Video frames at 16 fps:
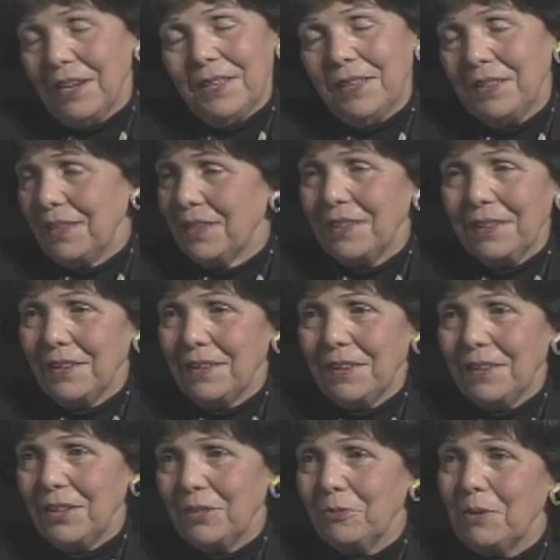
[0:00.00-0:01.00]
And
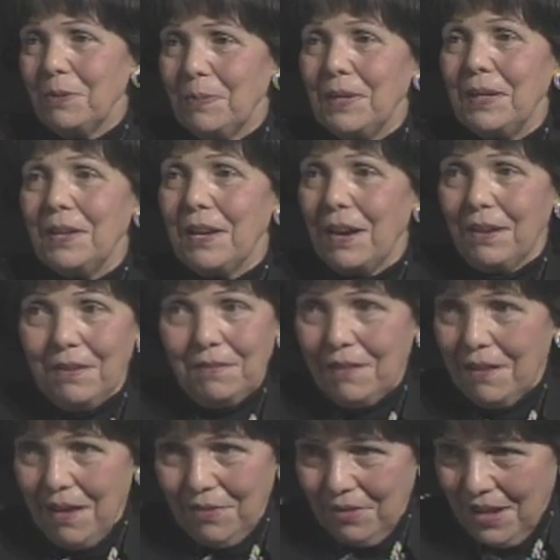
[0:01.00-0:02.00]
it will be,
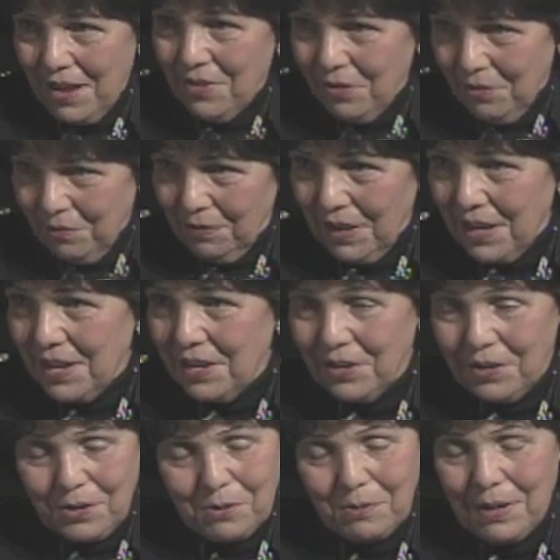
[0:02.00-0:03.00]
at the end of the year,
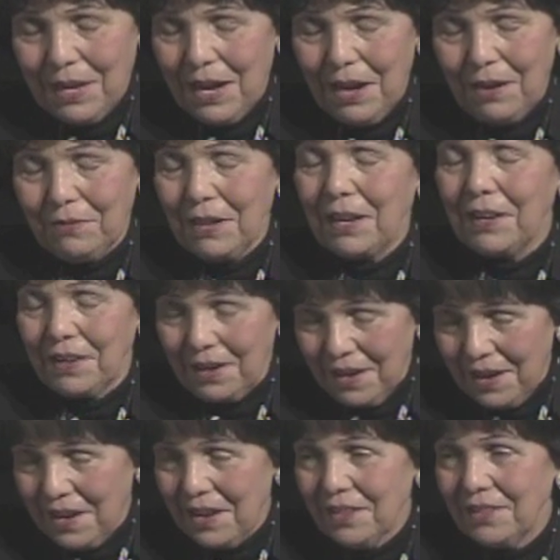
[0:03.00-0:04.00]
you will have a
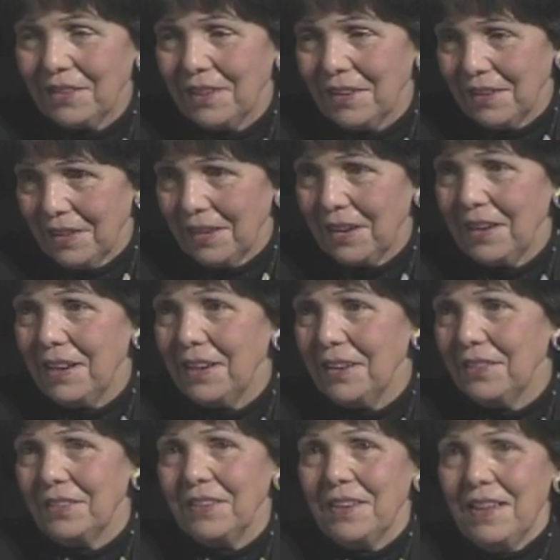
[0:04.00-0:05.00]

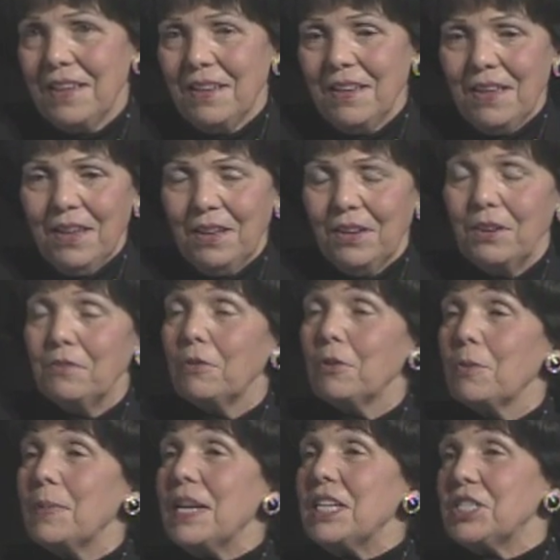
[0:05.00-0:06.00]
great
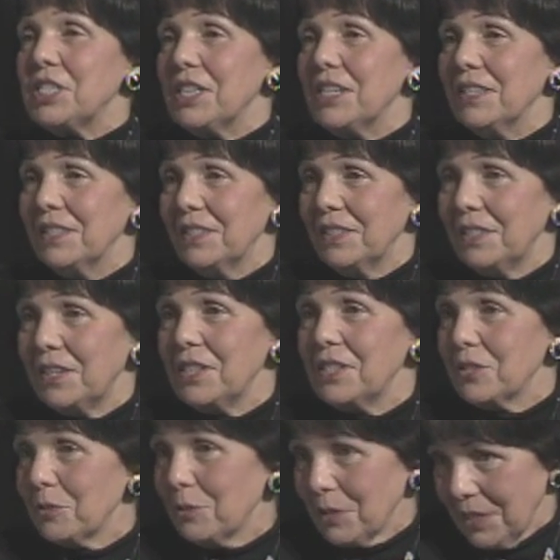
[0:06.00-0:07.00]
information
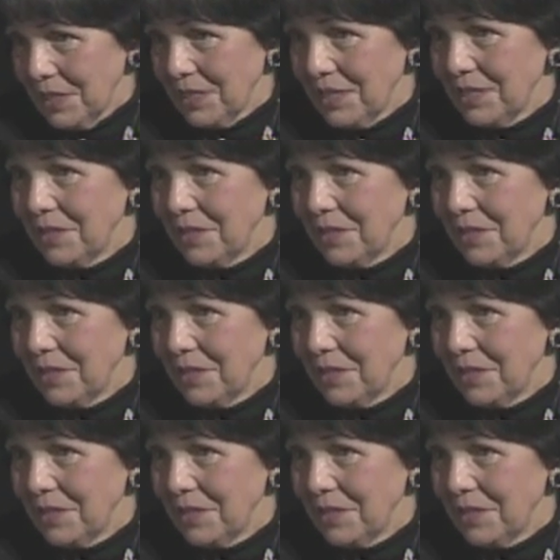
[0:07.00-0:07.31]
resource.